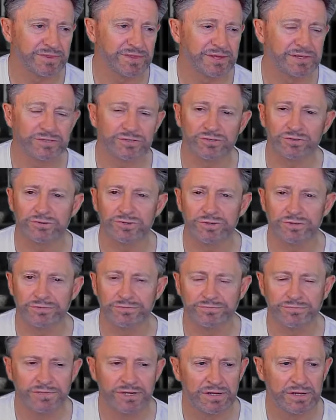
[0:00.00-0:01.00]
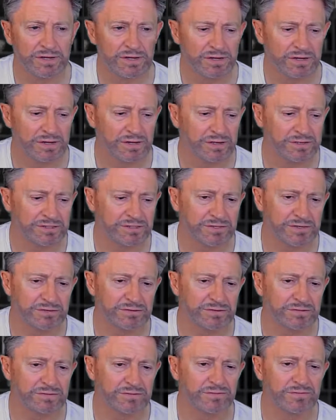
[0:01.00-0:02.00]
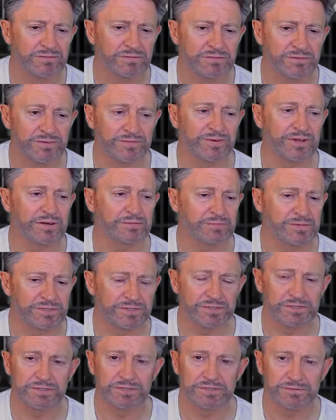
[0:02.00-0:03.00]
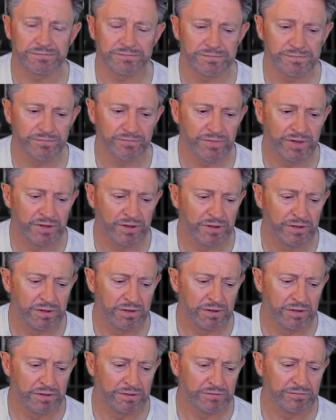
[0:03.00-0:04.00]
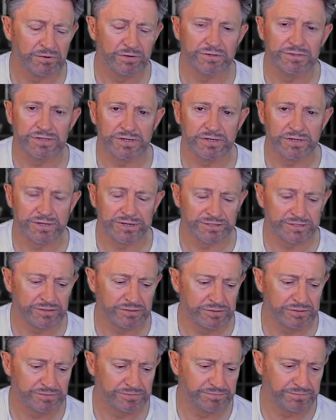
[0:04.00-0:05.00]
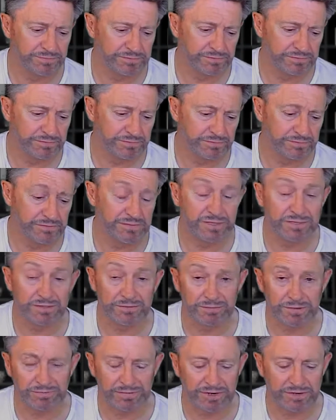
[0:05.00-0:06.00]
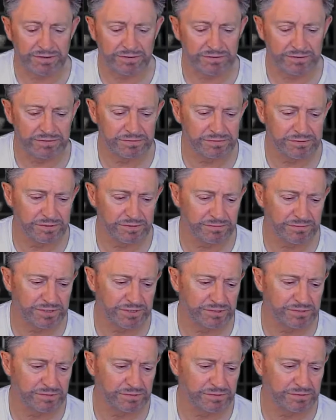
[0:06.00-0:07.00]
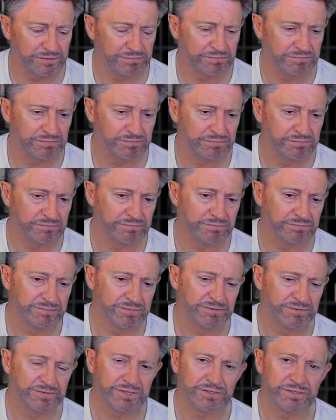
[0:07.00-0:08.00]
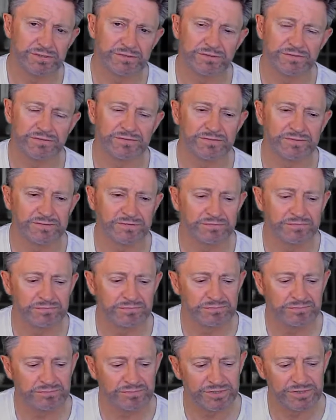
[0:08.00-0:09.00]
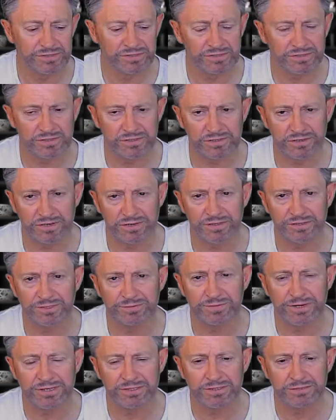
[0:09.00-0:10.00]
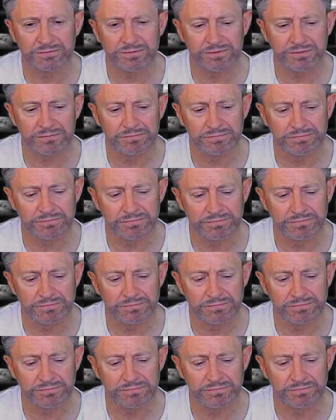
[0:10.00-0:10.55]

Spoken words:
things grew, and I started to develop my system. Of course, I lecture. That's my background. I'm a lecturer, professor of business and knowledge management.